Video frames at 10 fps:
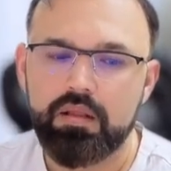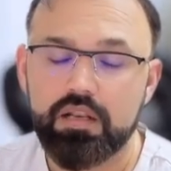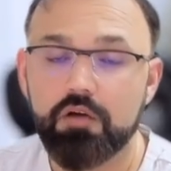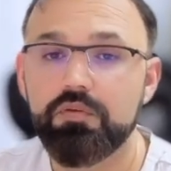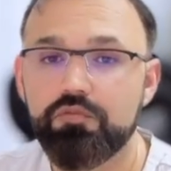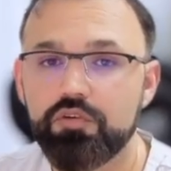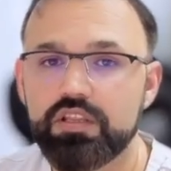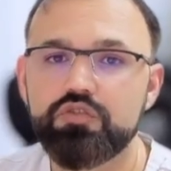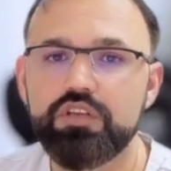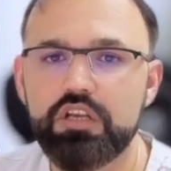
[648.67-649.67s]
Now before
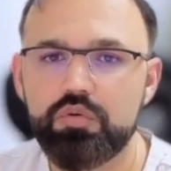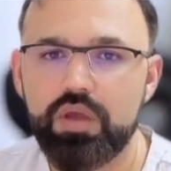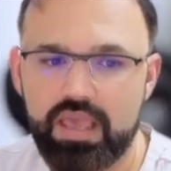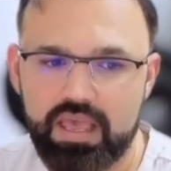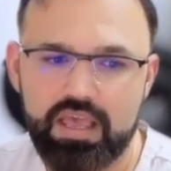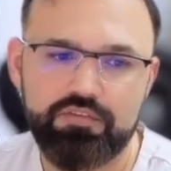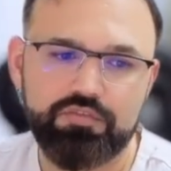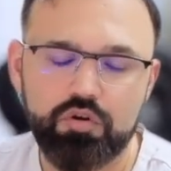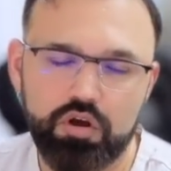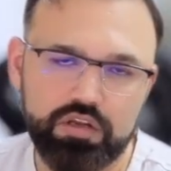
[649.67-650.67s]
this, you need to
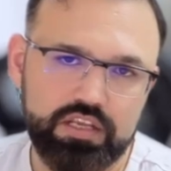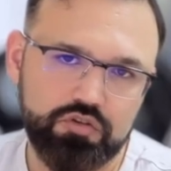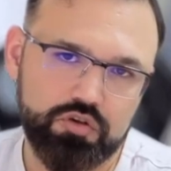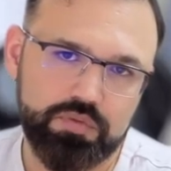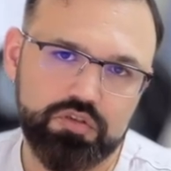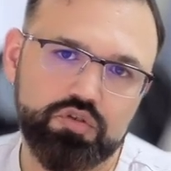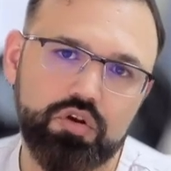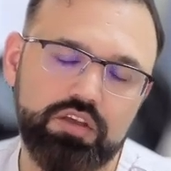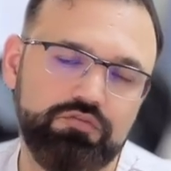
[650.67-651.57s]
have Claude desktop installed.